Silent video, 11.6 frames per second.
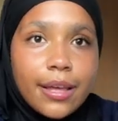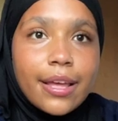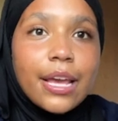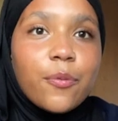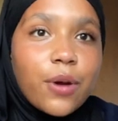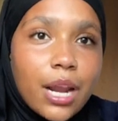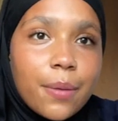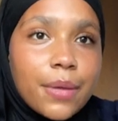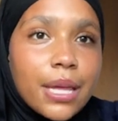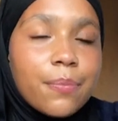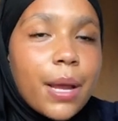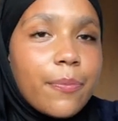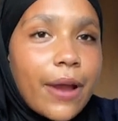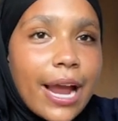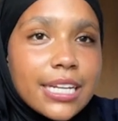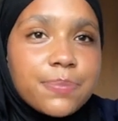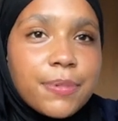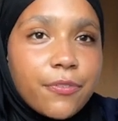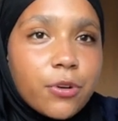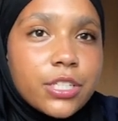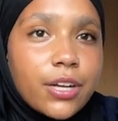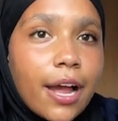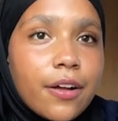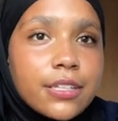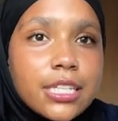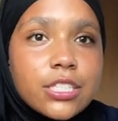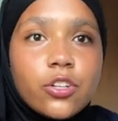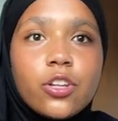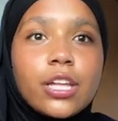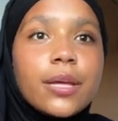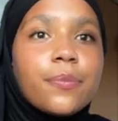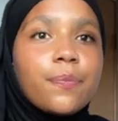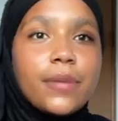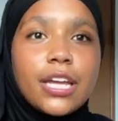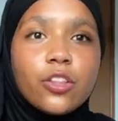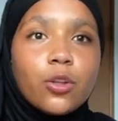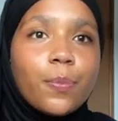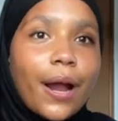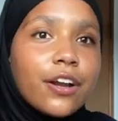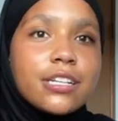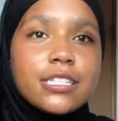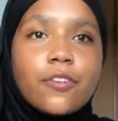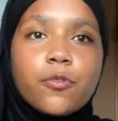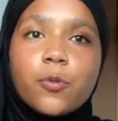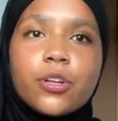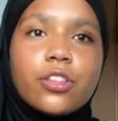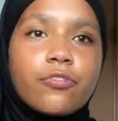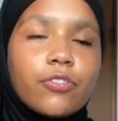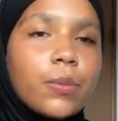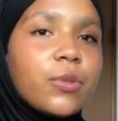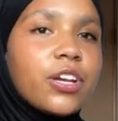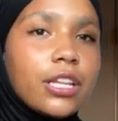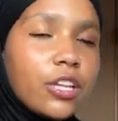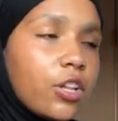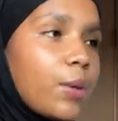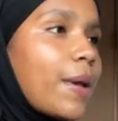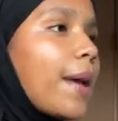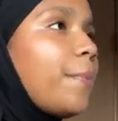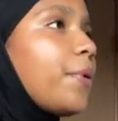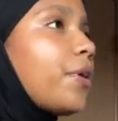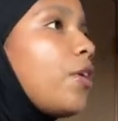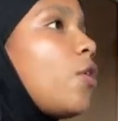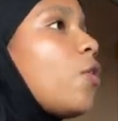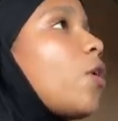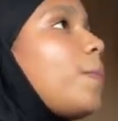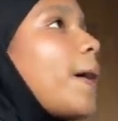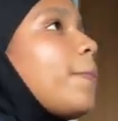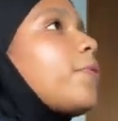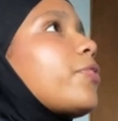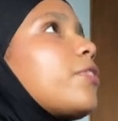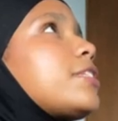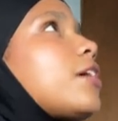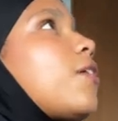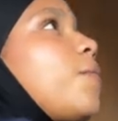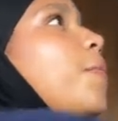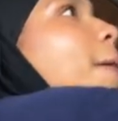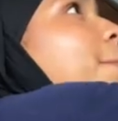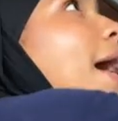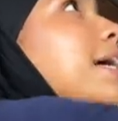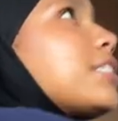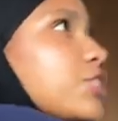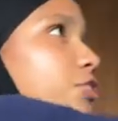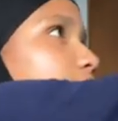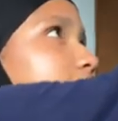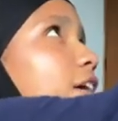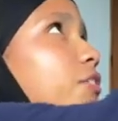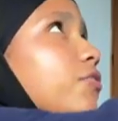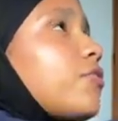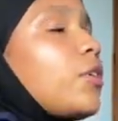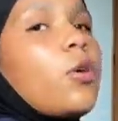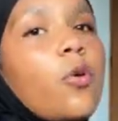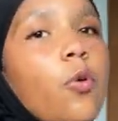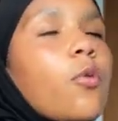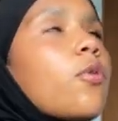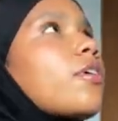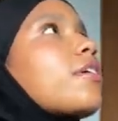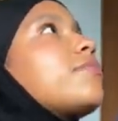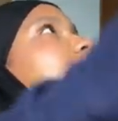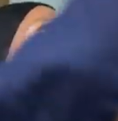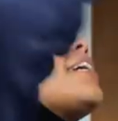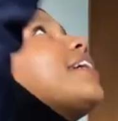And what I mean by practice before tryouts is literally either by yourself or with a friend. You could literally pepper with yourself by passing to yourself or setting